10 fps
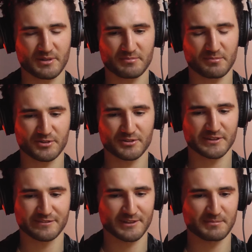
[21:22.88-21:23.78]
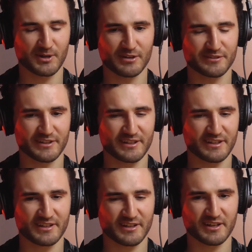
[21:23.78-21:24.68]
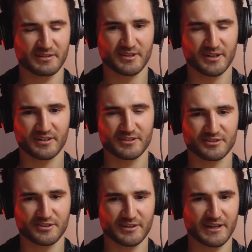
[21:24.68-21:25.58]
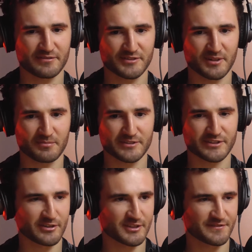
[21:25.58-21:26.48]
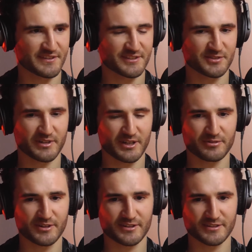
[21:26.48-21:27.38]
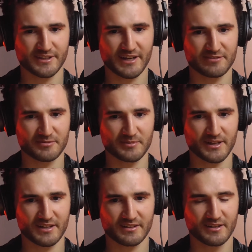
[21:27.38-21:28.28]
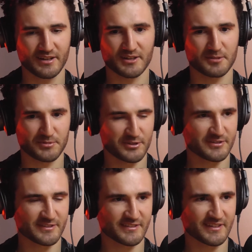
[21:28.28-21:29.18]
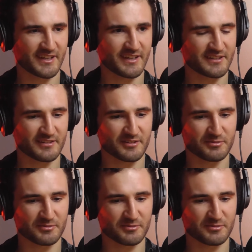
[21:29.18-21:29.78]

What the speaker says: not living in poverty. I don't have some serious physical illness. I haven't been abused as a kid.